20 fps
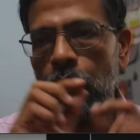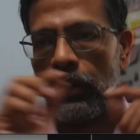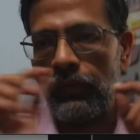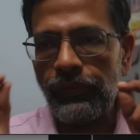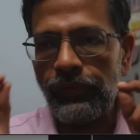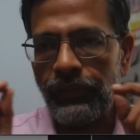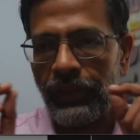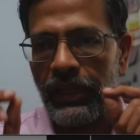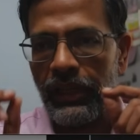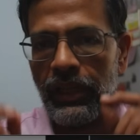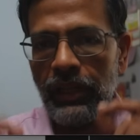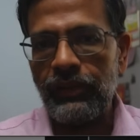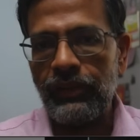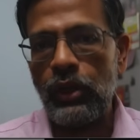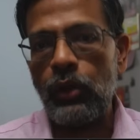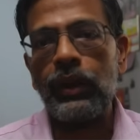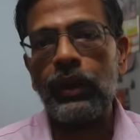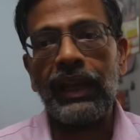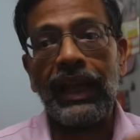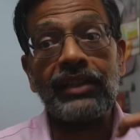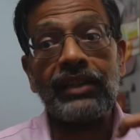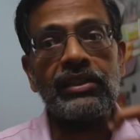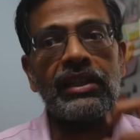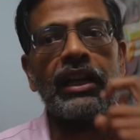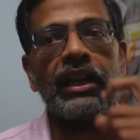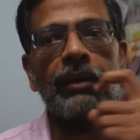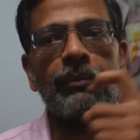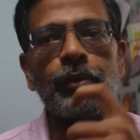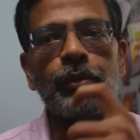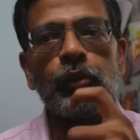or 15-year window, I can actually
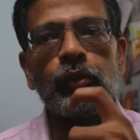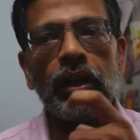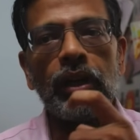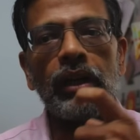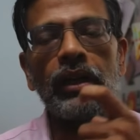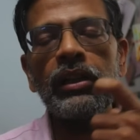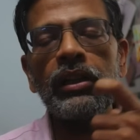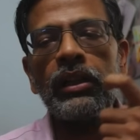compute a